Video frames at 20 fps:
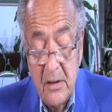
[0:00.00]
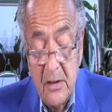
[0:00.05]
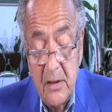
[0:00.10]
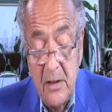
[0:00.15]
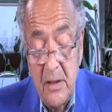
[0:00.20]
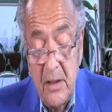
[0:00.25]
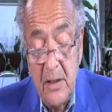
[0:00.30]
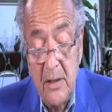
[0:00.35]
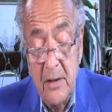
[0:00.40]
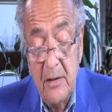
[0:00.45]

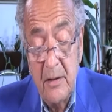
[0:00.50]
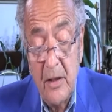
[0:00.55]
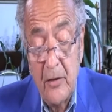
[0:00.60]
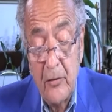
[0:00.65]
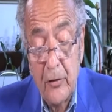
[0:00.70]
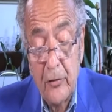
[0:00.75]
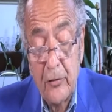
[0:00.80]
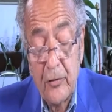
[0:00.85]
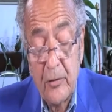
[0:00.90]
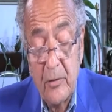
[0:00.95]
And they
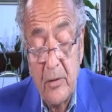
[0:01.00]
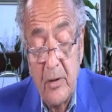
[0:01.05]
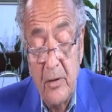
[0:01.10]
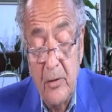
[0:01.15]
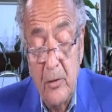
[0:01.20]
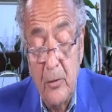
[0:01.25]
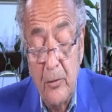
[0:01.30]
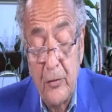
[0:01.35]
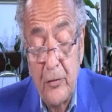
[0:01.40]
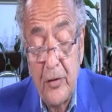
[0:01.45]
just,
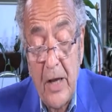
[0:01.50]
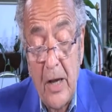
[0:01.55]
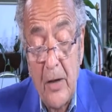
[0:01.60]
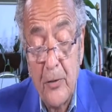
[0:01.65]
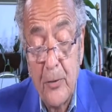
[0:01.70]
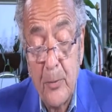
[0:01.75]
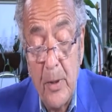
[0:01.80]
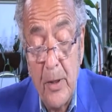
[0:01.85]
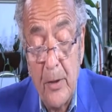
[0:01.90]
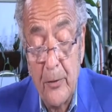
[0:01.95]
in New
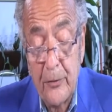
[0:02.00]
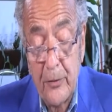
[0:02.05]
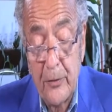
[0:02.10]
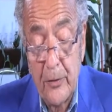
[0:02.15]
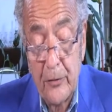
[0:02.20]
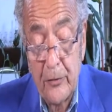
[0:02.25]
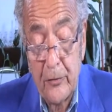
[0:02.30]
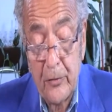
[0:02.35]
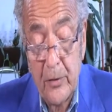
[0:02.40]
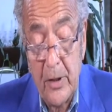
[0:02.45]
South Wales,
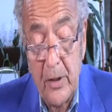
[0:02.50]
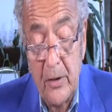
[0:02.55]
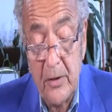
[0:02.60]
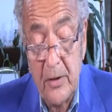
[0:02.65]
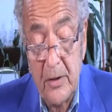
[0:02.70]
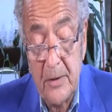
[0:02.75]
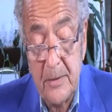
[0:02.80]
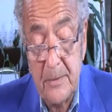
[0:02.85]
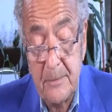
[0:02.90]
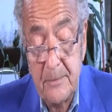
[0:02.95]

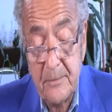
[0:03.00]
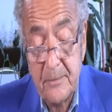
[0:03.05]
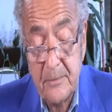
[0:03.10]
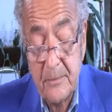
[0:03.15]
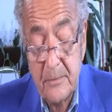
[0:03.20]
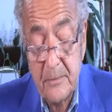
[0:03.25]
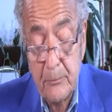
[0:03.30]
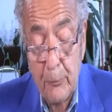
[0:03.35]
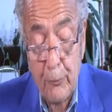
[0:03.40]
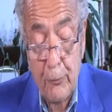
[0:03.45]
Australia,
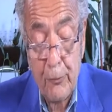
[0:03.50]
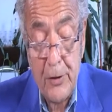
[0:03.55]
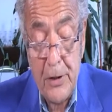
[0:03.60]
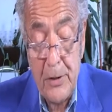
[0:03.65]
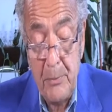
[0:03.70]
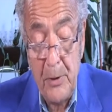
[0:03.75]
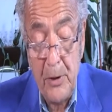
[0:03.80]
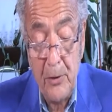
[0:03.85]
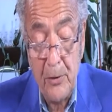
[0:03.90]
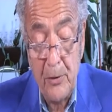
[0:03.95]

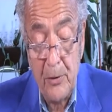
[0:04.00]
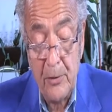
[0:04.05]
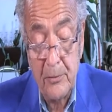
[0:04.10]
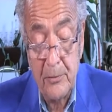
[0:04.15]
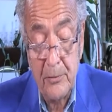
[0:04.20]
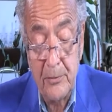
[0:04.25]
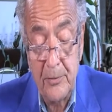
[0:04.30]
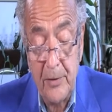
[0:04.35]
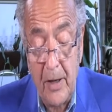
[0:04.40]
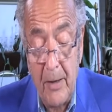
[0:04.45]
Premier
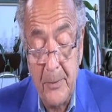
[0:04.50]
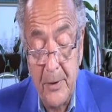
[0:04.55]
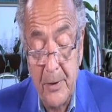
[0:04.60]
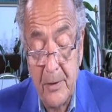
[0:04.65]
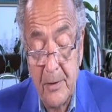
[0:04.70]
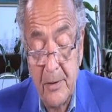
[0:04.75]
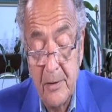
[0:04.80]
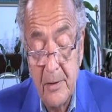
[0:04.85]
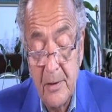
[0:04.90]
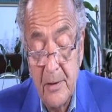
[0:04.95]

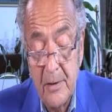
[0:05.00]
Dominic